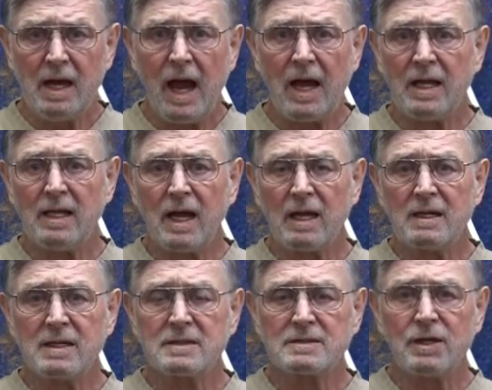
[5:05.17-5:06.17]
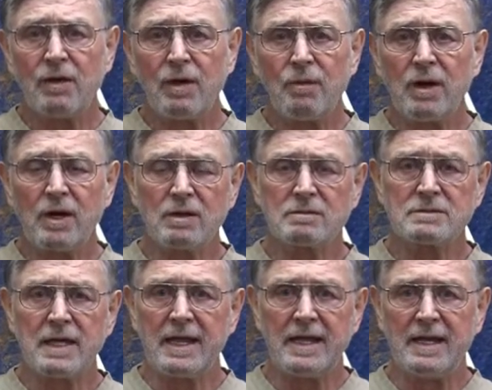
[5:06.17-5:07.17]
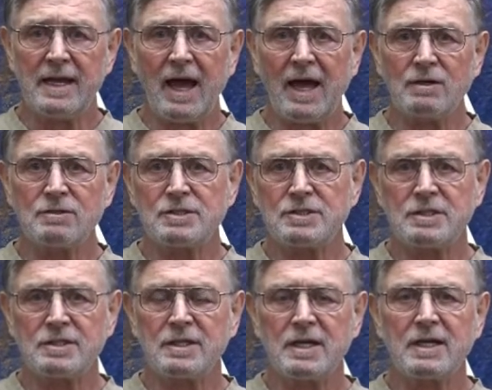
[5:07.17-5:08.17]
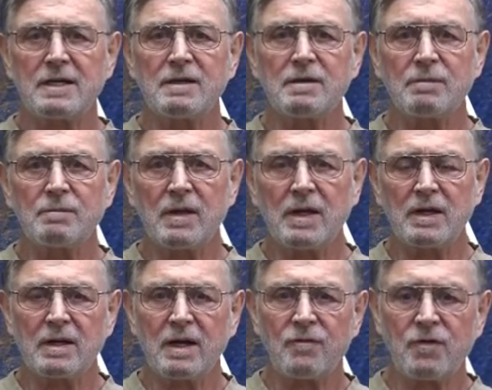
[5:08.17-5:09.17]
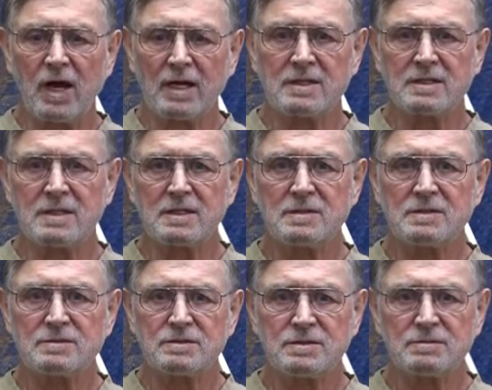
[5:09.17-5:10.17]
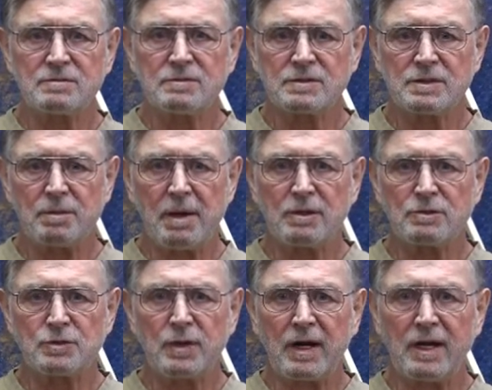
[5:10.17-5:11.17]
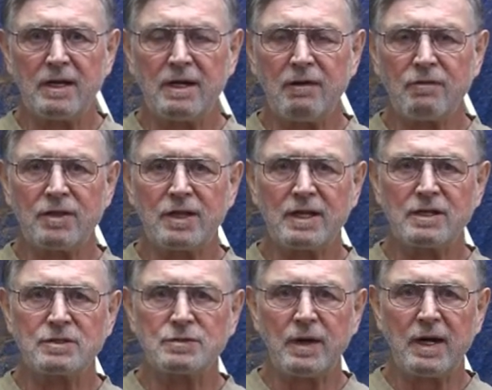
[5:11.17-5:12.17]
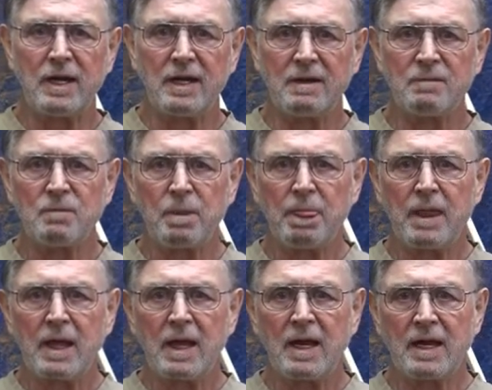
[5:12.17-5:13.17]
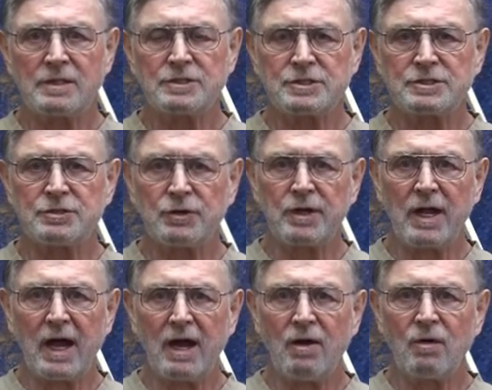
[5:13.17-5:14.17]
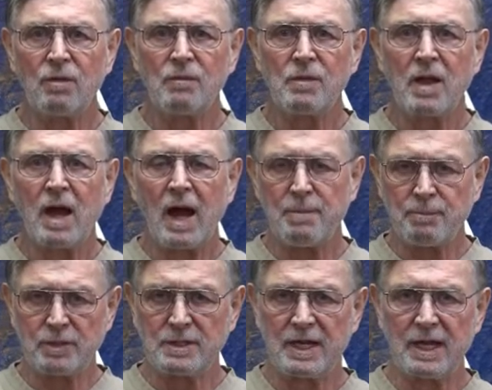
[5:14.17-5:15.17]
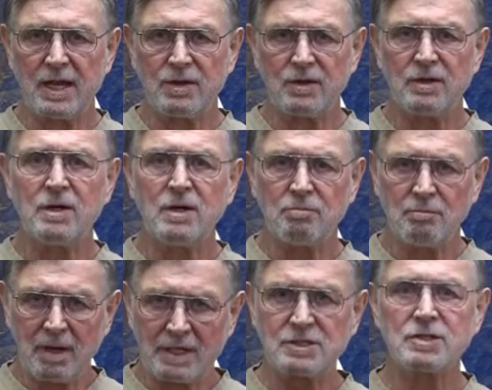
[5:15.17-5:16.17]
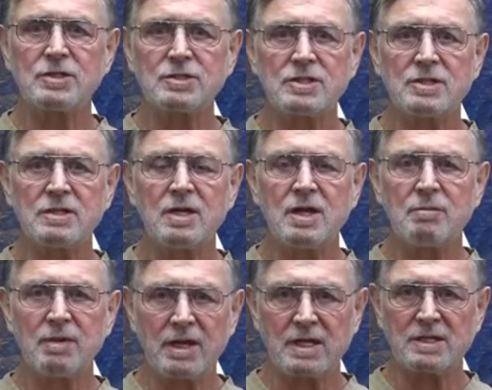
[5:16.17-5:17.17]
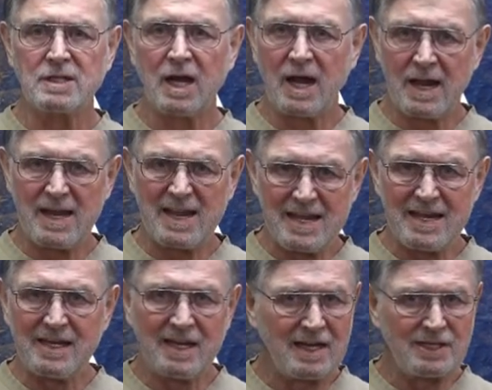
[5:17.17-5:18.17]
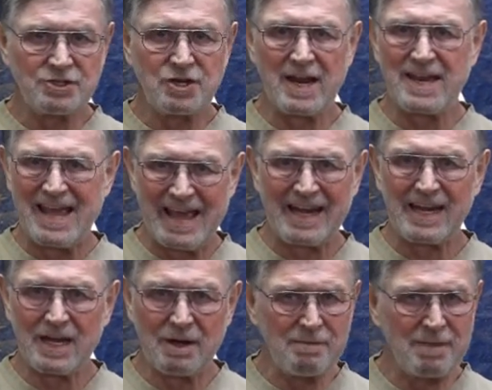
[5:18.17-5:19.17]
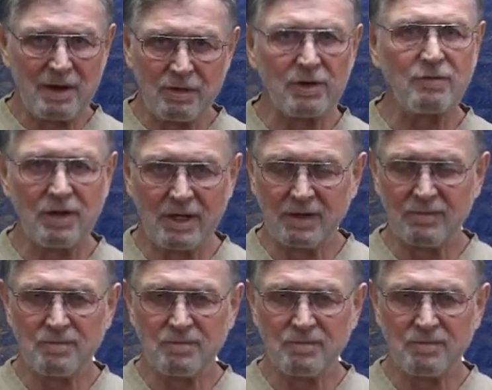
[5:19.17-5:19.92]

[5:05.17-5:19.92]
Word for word: I so I want to take you in the house, and uh, uh, I've got uh, tomatoes ready and everything else ready, and and I'll just show you how I put together my salsa because I eat a gigantic amount of it.